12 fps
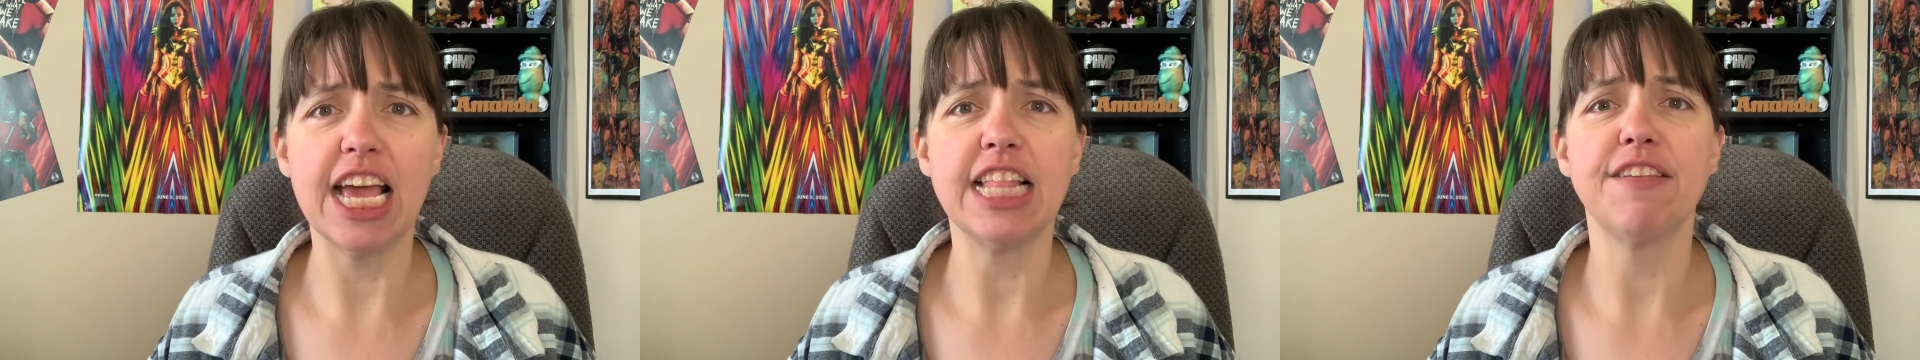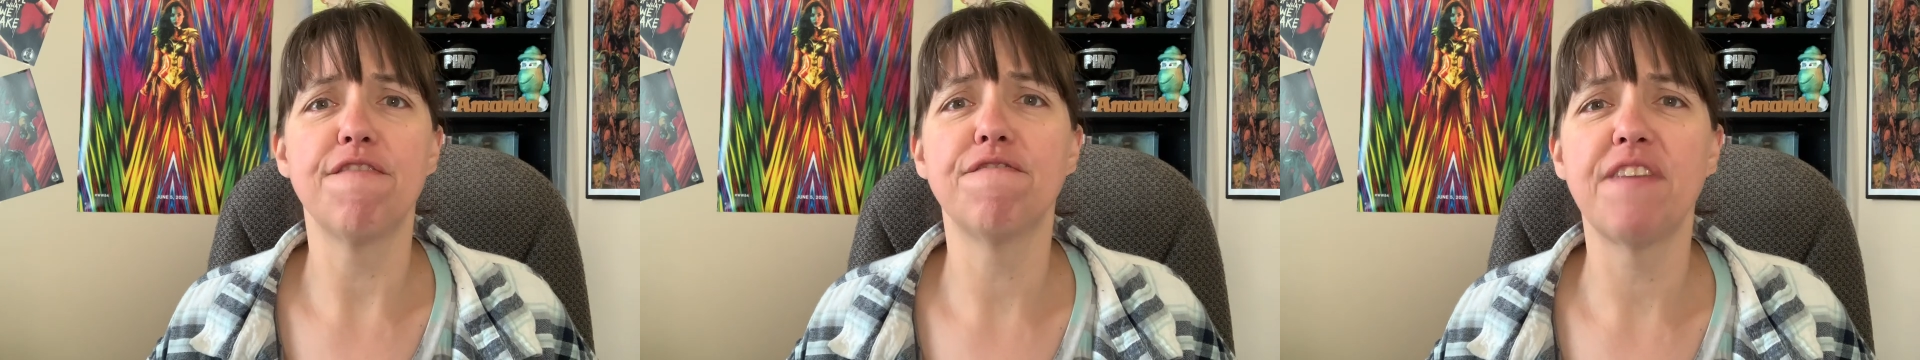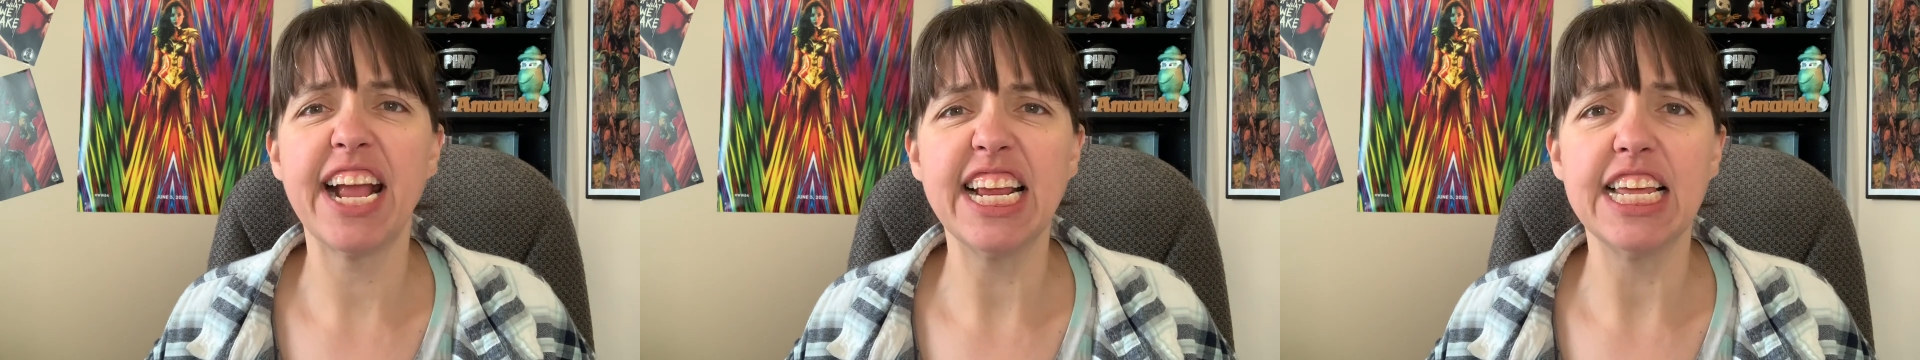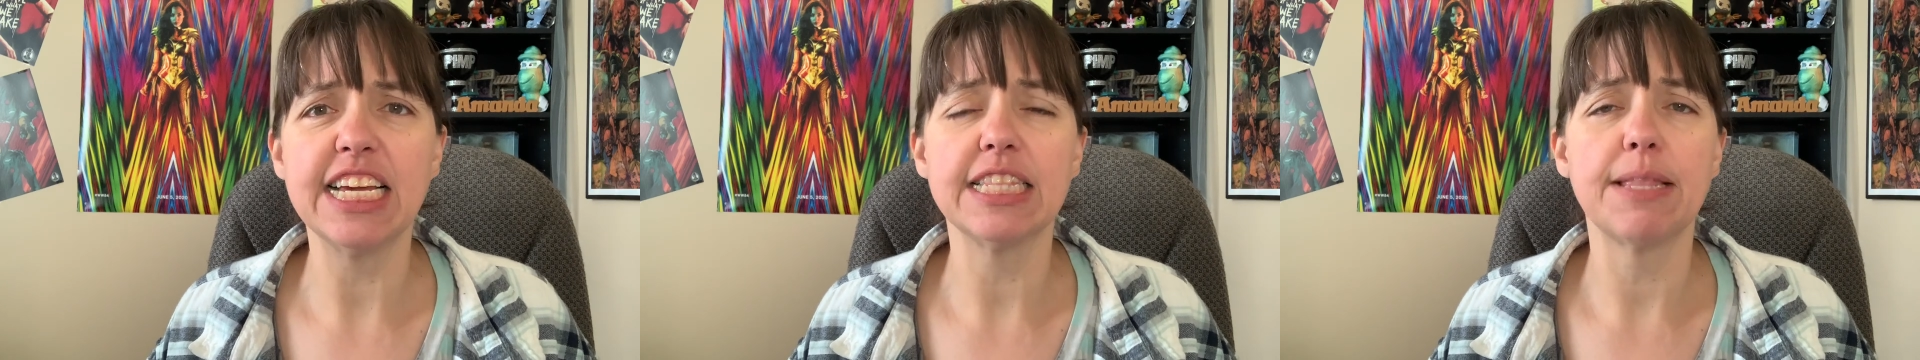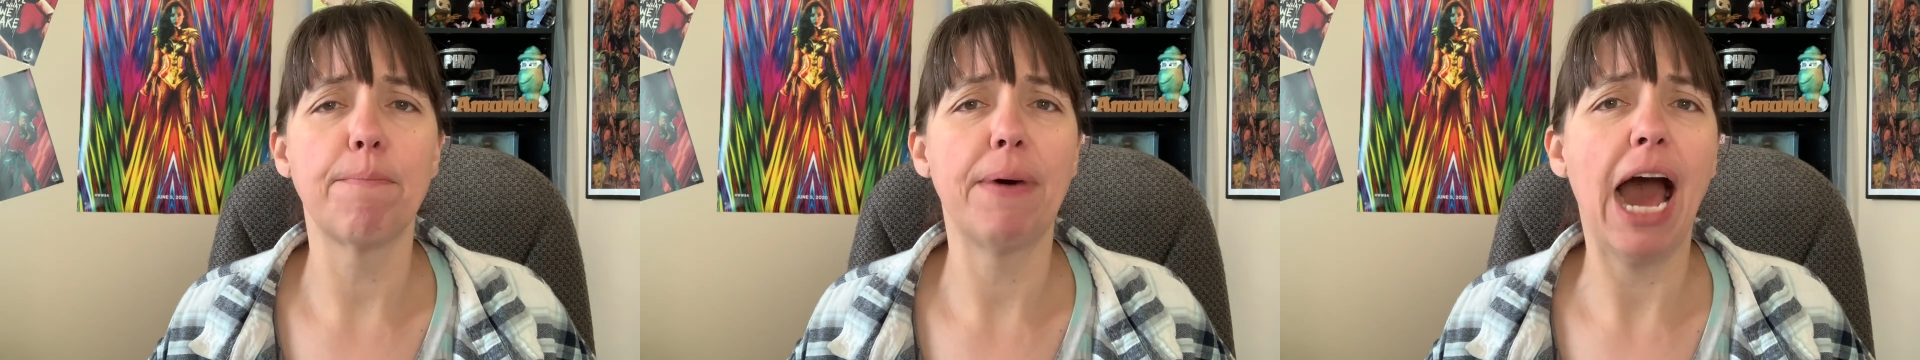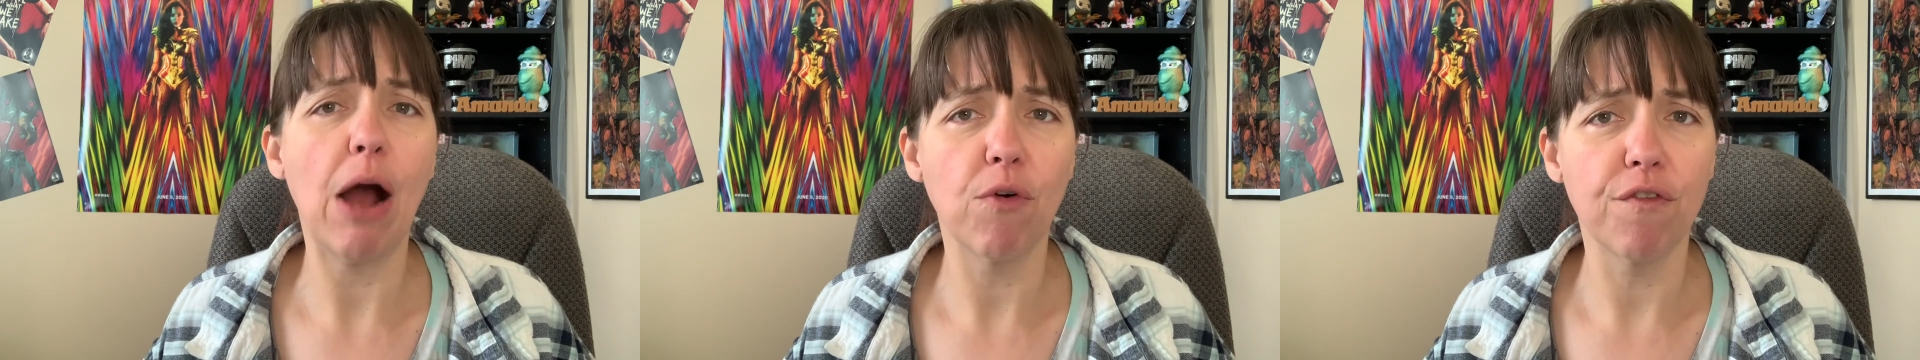and the fighting and the
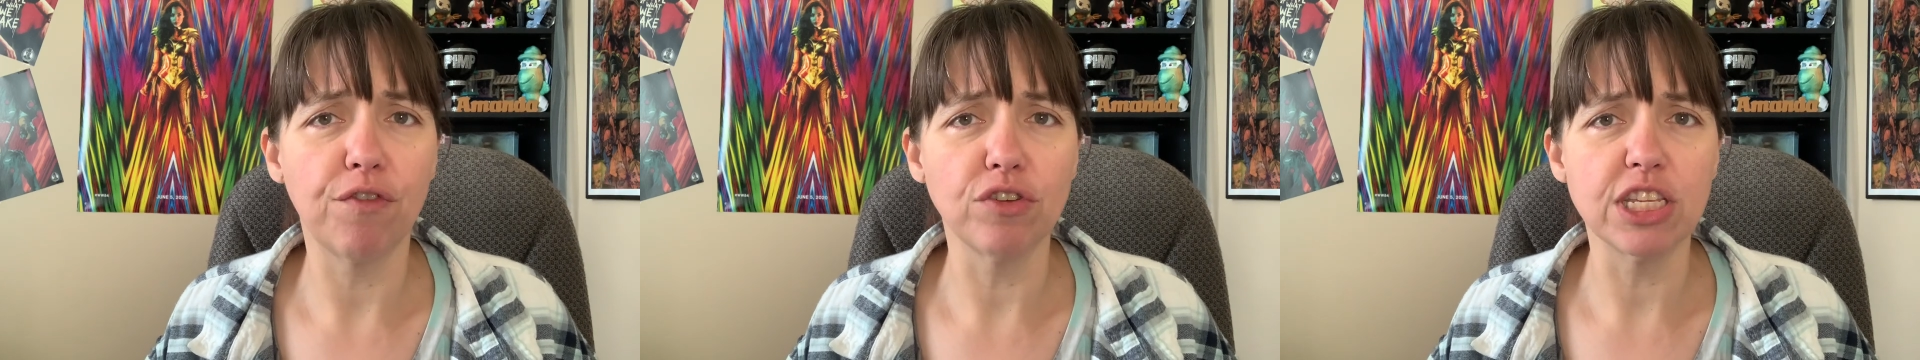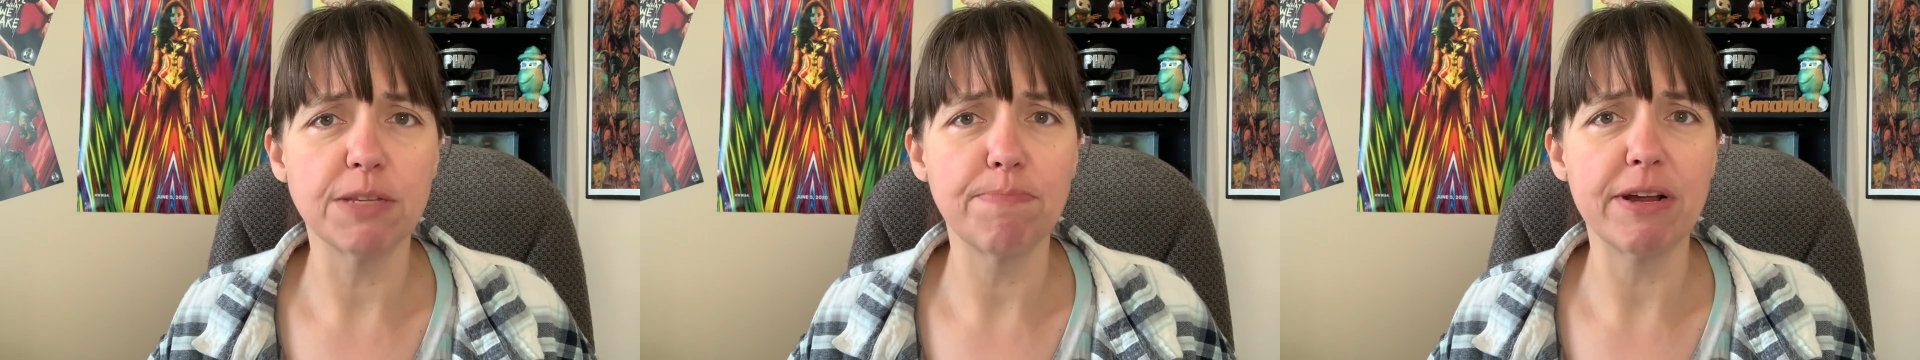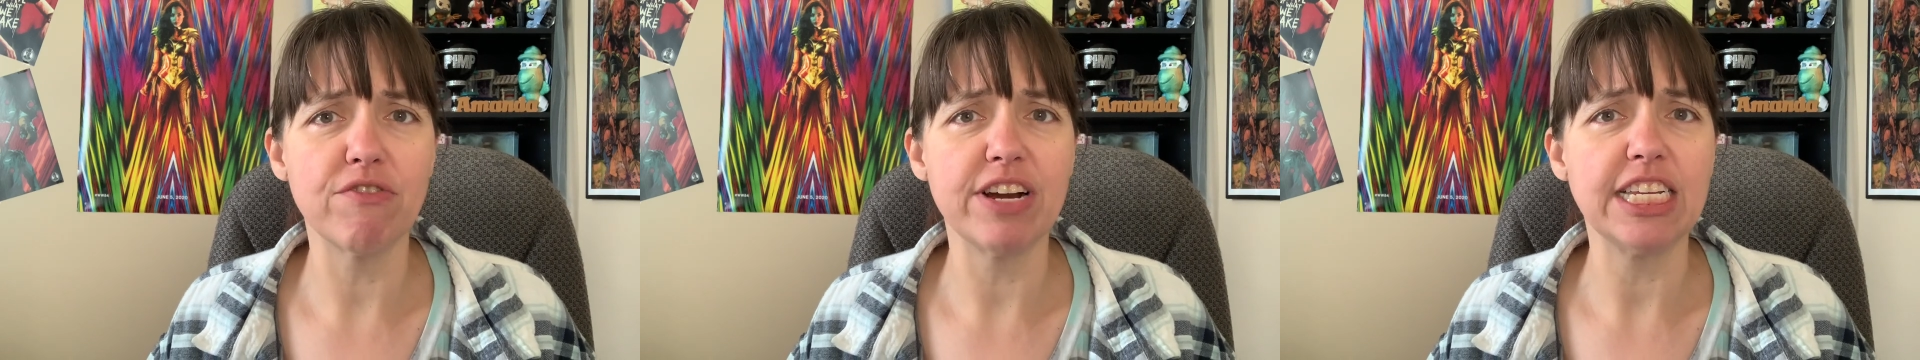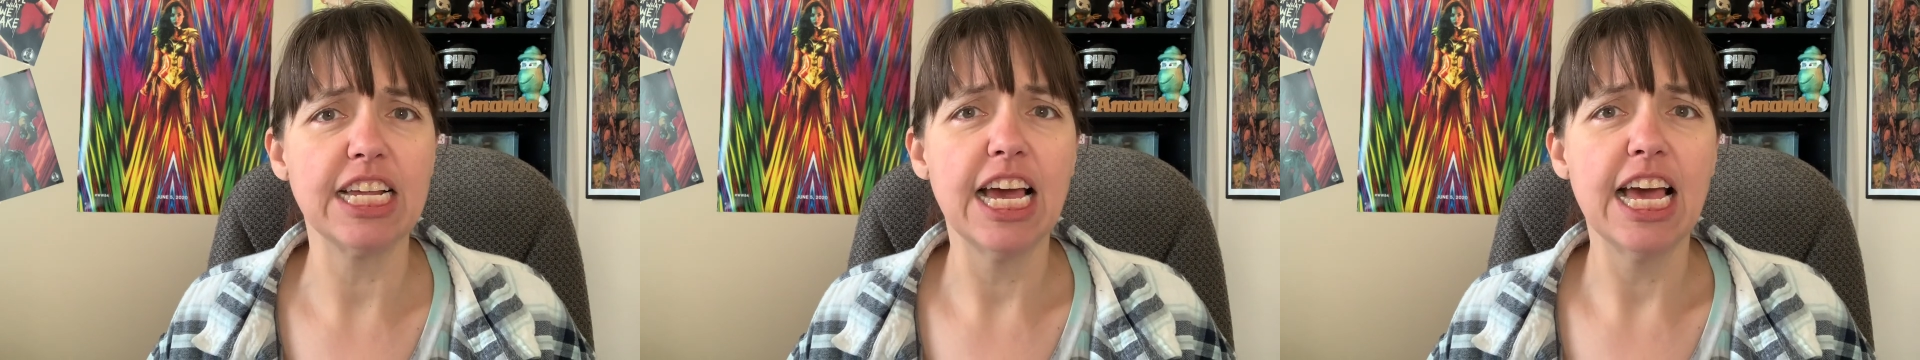powerful spirit